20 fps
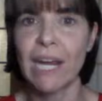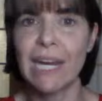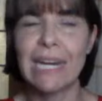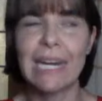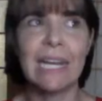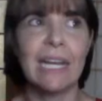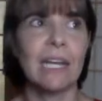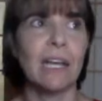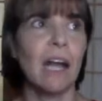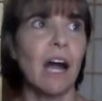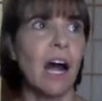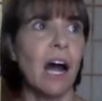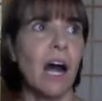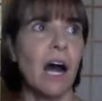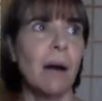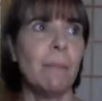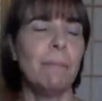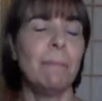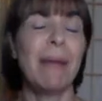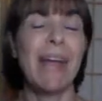writing
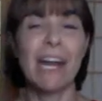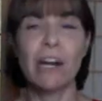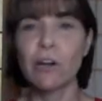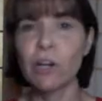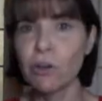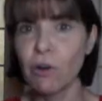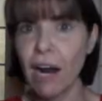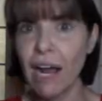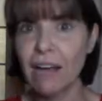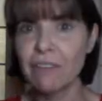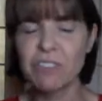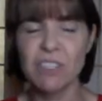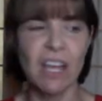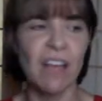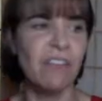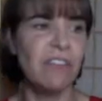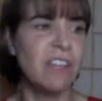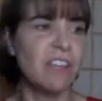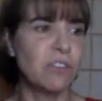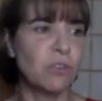paragraphs
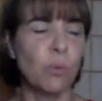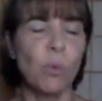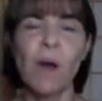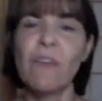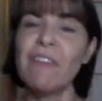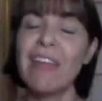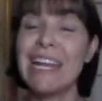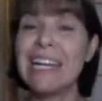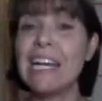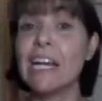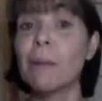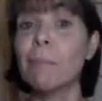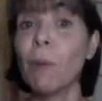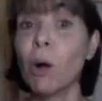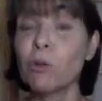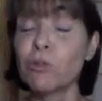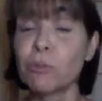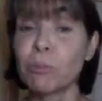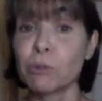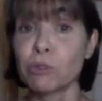and this one, they need a
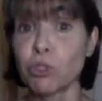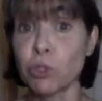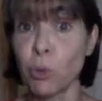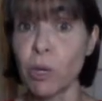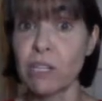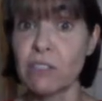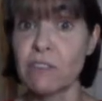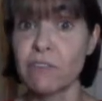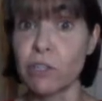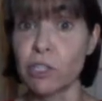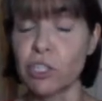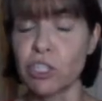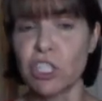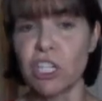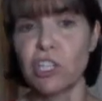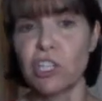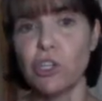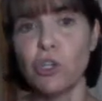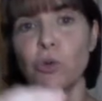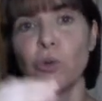multiple choice
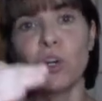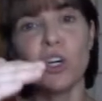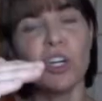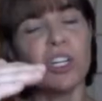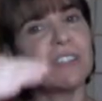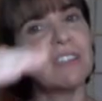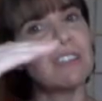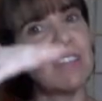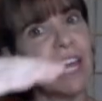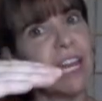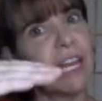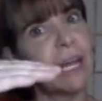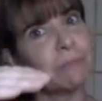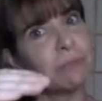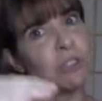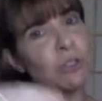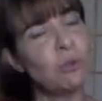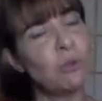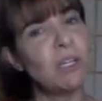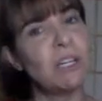version. You could set
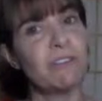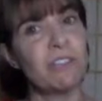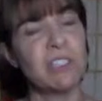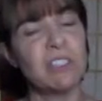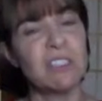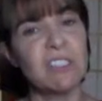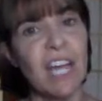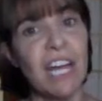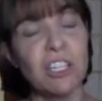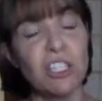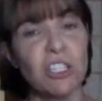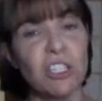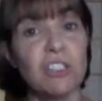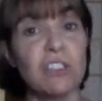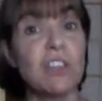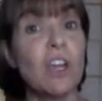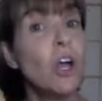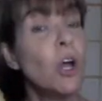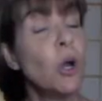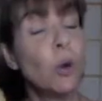up two different
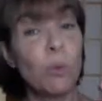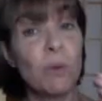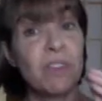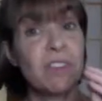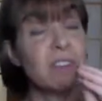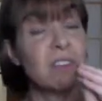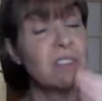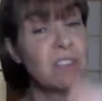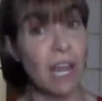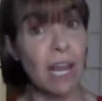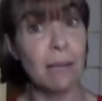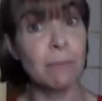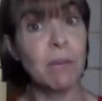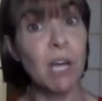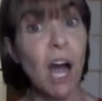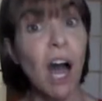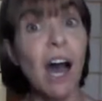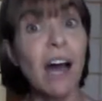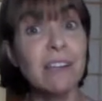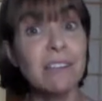sections with the same
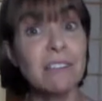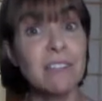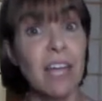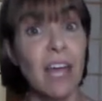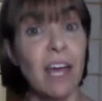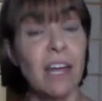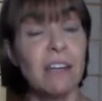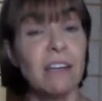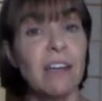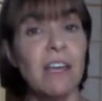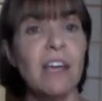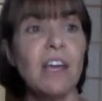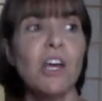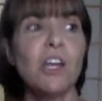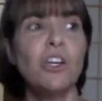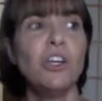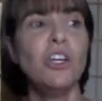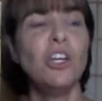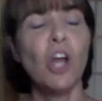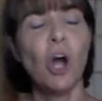content,
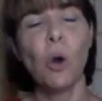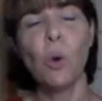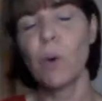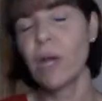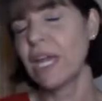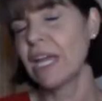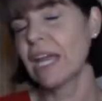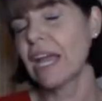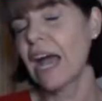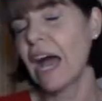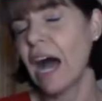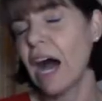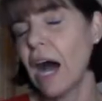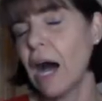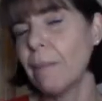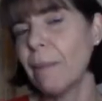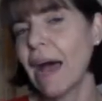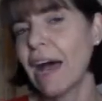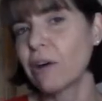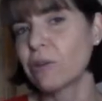knowing
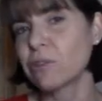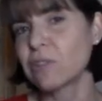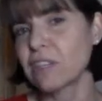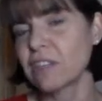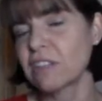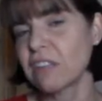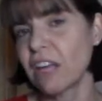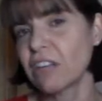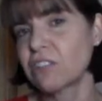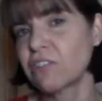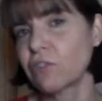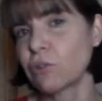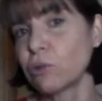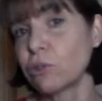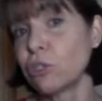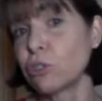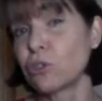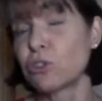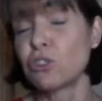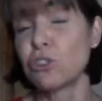how
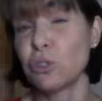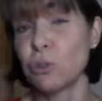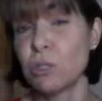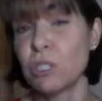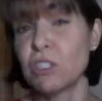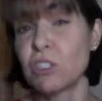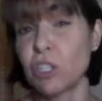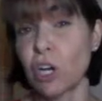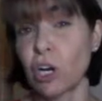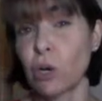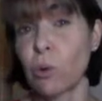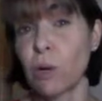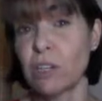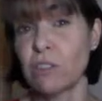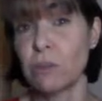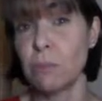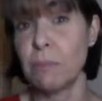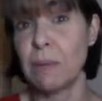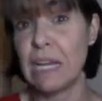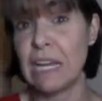successful your students are
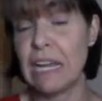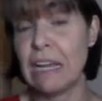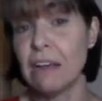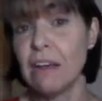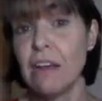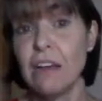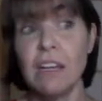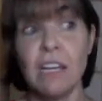going to be.